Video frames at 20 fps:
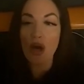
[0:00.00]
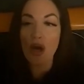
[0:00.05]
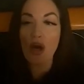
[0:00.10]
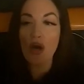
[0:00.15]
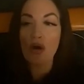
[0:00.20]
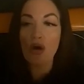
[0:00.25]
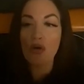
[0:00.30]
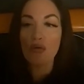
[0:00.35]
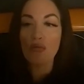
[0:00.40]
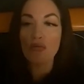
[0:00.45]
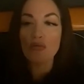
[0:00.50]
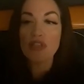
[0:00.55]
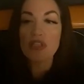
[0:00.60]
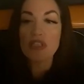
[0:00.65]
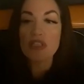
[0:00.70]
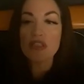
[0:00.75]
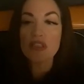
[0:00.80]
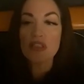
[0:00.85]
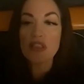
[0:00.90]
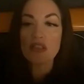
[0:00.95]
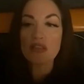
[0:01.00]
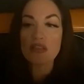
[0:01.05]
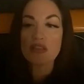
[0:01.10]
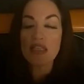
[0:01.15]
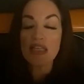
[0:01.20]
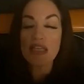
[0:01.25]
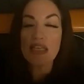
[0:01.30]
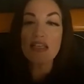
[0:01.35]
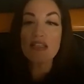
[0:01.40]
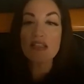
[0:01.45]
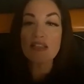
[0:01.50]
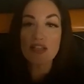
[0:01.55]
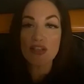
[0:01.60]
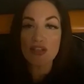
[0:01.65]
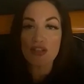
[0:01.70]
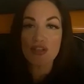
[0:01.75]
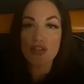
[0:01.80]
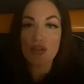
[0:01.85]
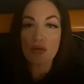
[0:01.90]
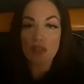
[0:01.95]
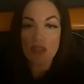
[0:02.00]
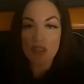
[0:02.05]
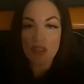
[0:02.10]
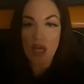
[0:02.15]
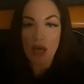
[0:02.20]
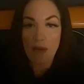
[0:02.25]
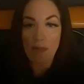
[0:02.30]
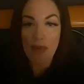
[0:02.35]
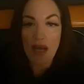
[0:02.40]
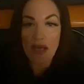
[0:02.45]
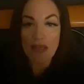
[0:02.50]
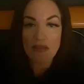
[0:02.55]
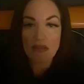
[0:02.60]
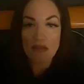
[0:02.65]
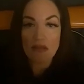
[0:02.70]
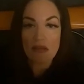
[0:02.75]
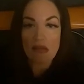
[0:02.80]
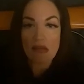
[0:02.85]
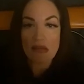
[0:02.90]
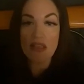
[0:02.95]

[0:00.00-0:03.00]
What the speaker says: oh, this is his issue, it's not mine.